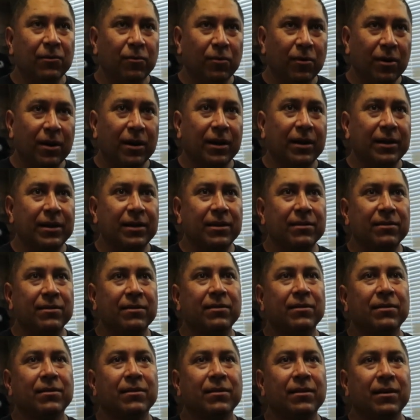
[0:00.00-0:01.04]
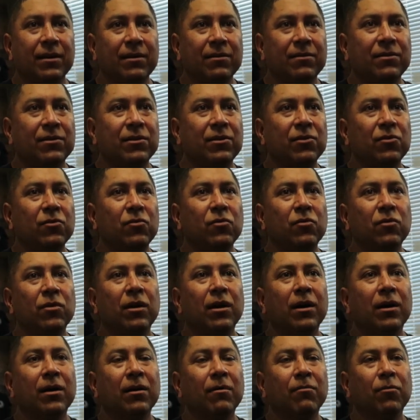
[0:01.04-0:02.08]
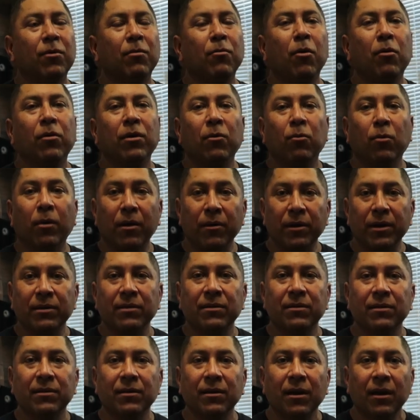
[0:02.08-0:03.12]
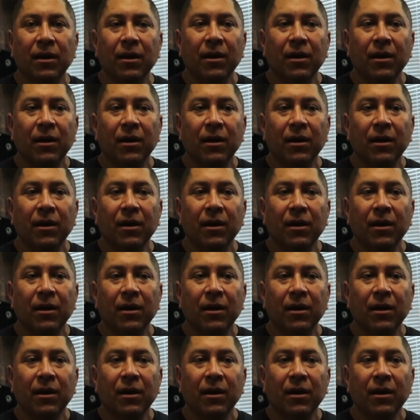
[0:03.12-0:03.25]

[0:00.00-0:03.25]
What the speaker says: RUC is to promote awareness